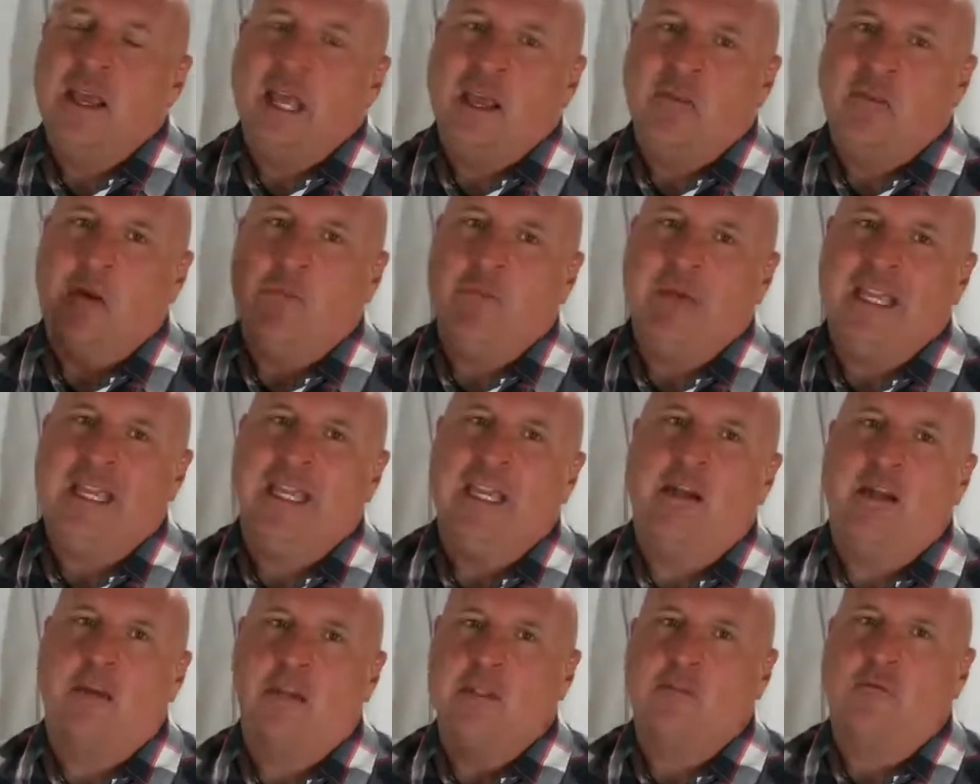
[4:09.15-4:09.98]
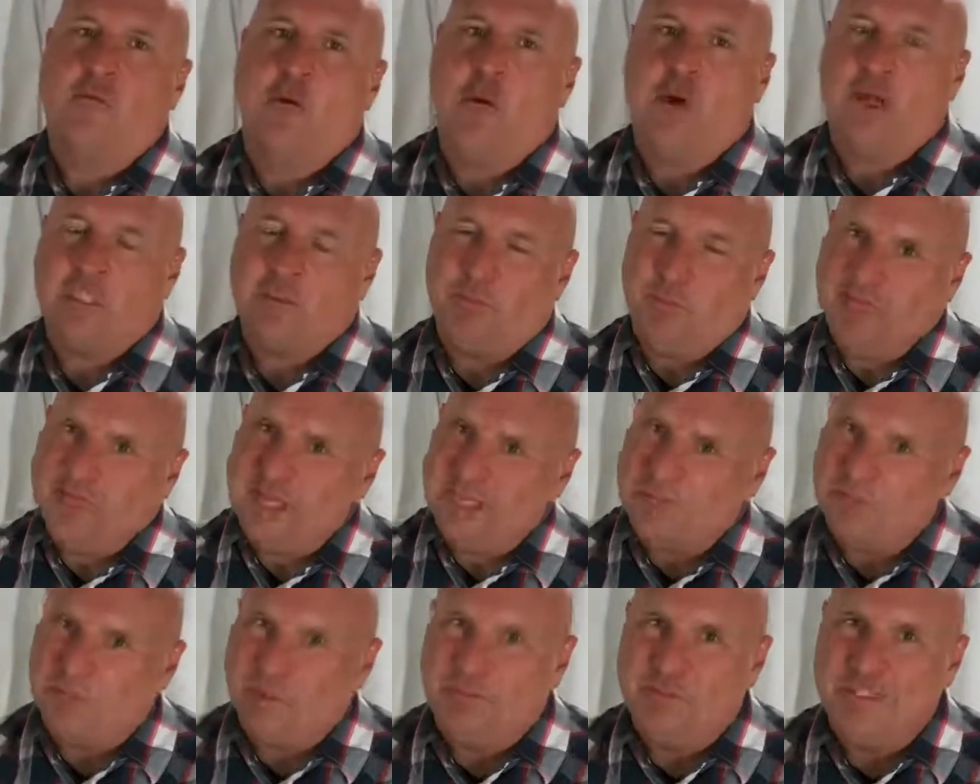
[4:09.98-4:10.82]
And when we hear his voice,
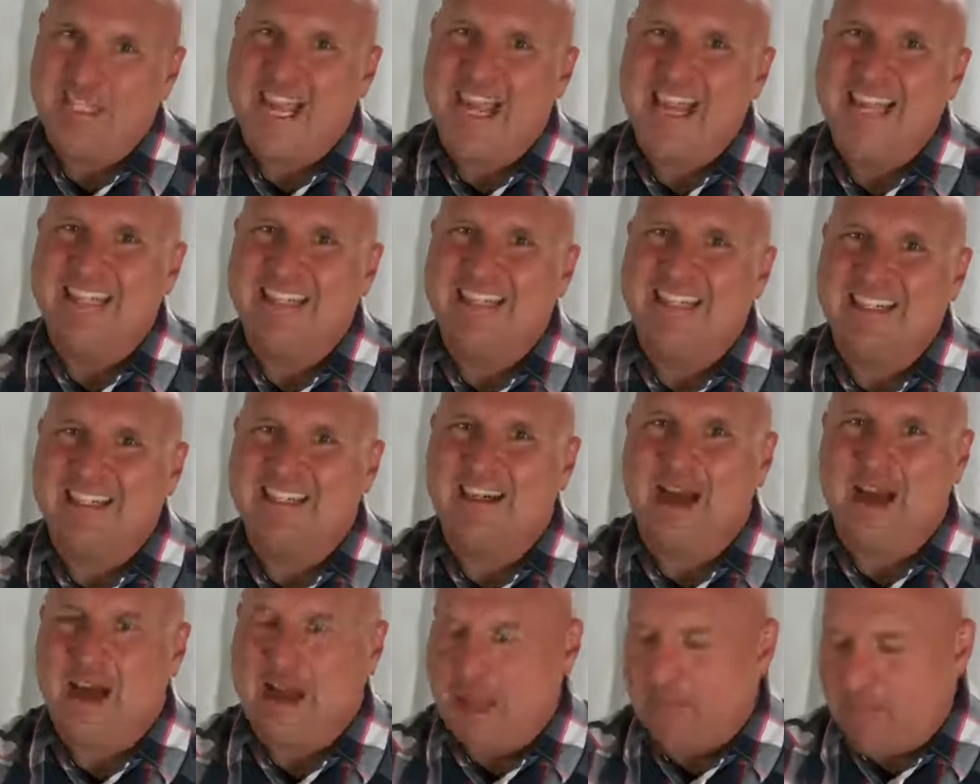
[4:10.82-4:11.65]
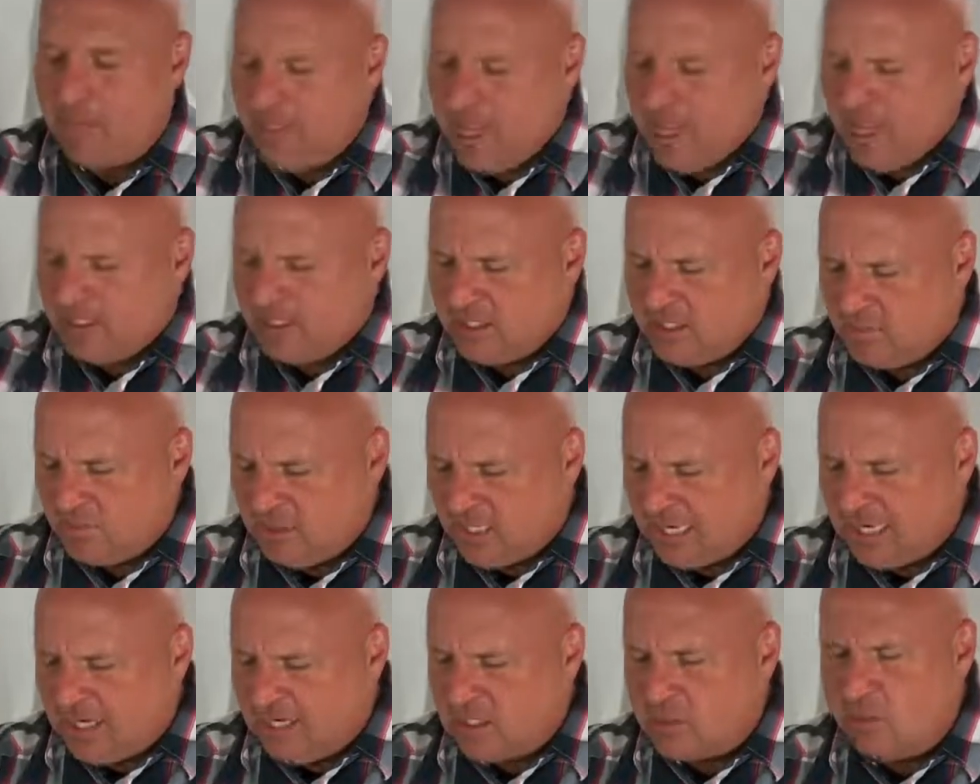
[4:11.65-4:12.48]
because we've taken the time to
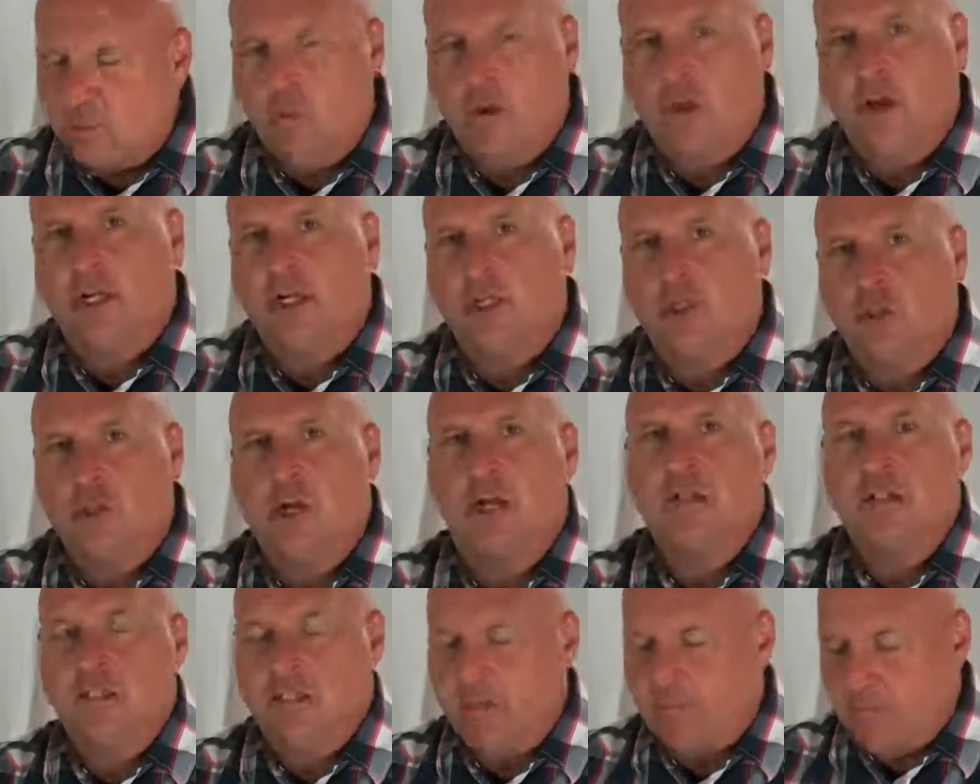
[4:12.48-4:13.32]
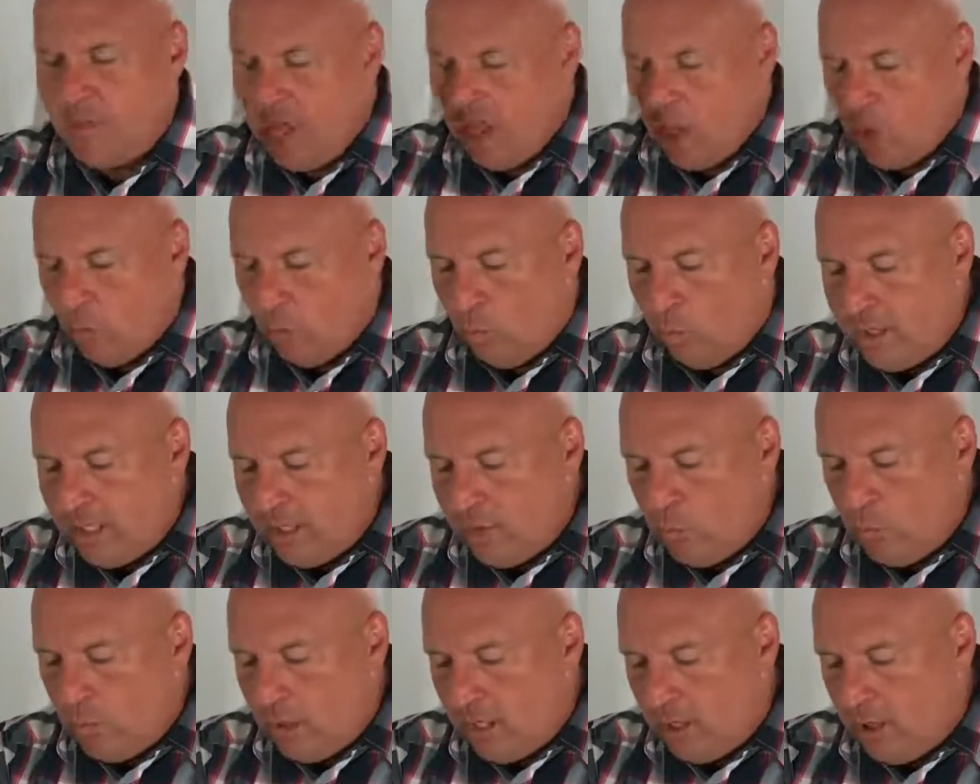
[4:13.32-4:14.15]
be in his word and trust him, we
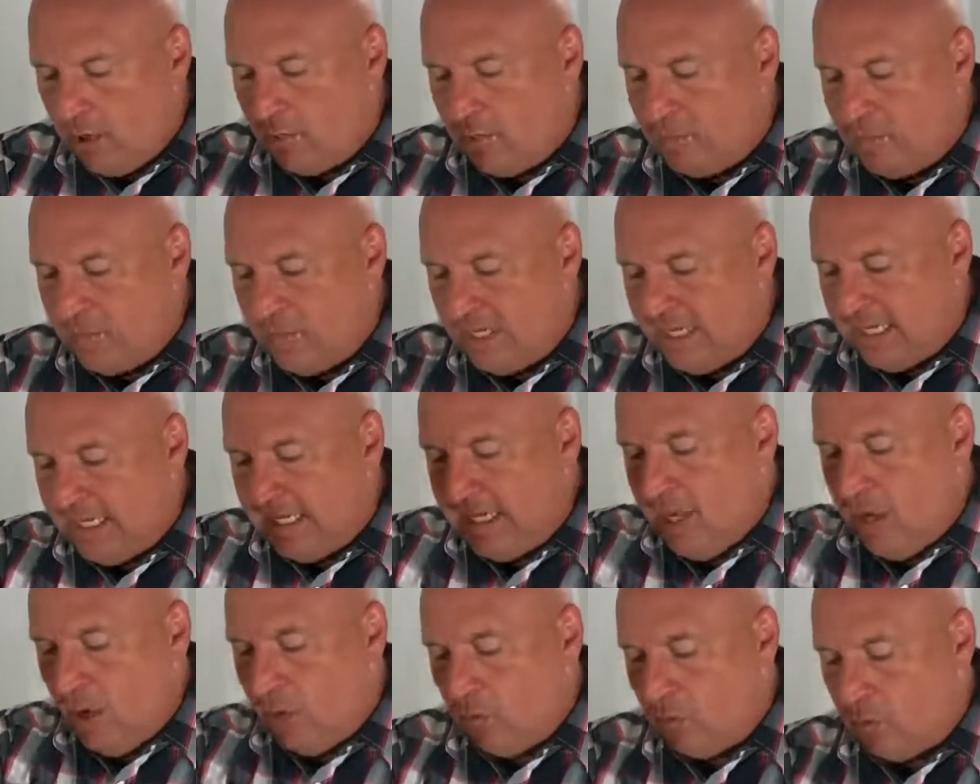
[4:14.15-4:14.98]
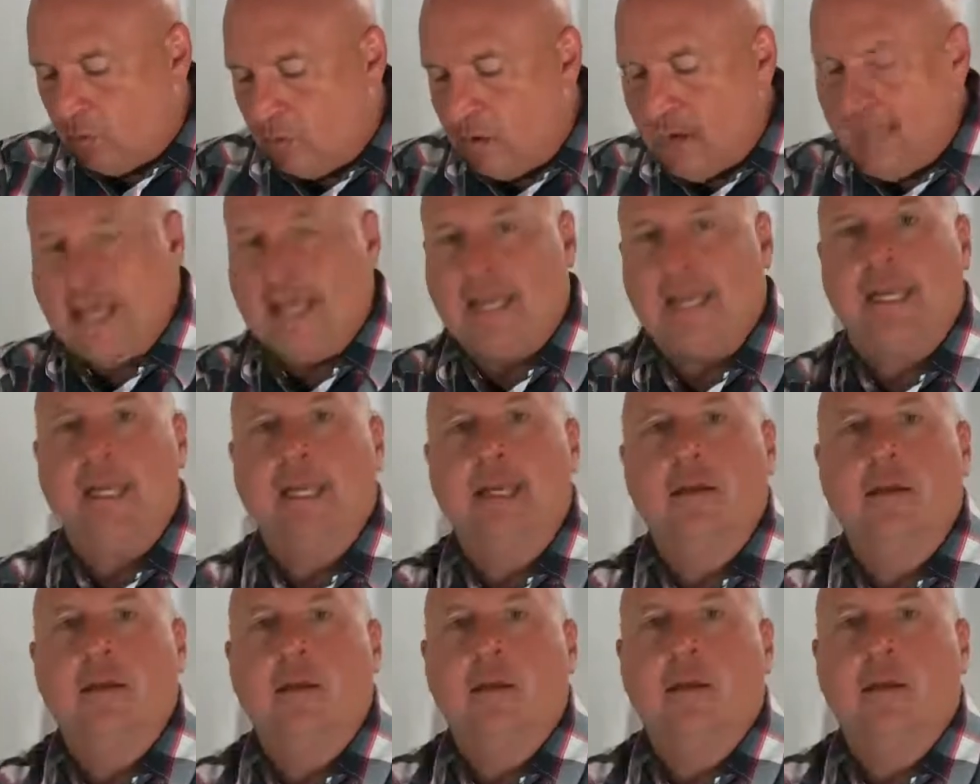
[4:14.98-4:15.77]
will be ready.